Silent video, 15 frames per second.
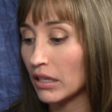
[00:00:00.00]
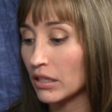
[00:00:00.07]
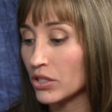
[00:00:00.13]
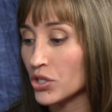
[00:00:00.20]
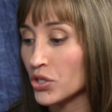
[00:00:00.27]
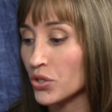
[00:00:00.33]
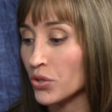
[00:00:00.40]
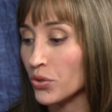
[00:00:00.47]

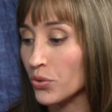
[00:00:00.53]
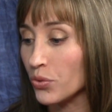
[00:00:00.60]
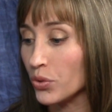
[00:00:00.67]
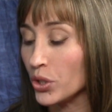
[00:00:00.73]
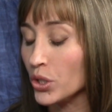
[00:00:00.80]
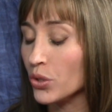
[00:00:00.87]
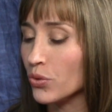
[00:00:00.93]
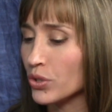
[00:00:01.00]
to
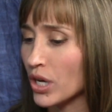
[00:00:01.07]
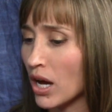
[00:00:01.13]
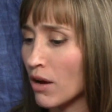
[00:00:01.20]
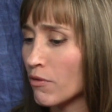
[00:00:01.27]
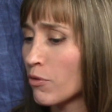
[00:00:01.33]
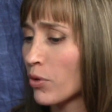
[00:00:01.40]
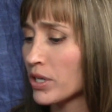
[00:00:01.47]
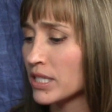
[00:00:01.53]
Utah
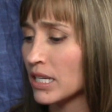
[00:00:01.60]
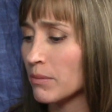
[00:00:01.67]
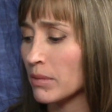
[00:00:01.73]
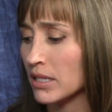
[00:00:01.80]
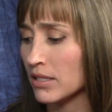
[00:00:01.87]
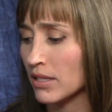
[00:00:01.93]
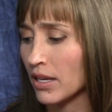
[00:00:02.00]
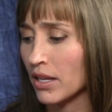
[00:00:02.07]
14
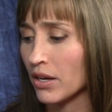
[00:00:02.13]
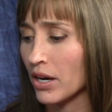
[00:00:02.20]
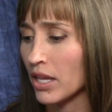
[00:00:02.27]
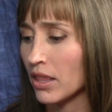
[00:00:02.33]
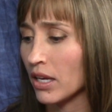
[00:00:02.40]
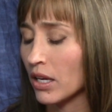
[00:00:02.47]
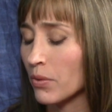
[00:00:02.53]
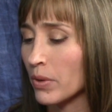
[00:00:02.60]
months later, I
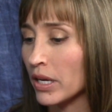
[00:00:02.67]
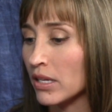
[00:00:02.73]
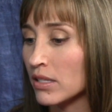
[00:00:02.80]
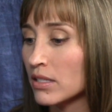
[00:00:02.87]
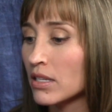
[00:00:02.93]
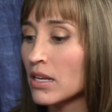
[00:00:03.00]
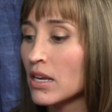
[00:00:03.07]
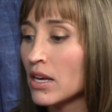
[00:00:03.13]
think it
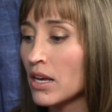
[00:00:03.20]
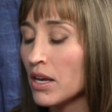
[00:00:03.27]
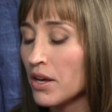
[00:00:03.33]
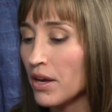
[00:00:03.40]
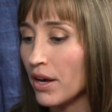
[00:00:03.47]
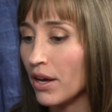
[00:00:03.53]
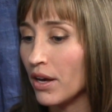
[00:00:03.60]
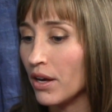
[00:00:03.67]
was,
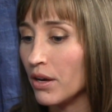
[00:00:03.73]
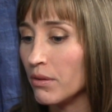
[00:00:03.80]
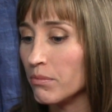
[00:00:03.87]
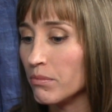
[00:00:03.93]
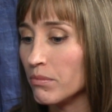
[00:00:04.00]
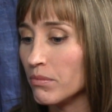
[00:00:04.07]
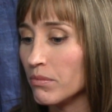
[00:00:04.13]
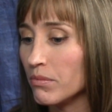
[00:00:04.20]

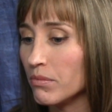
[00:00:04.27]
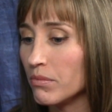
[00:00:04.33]
um,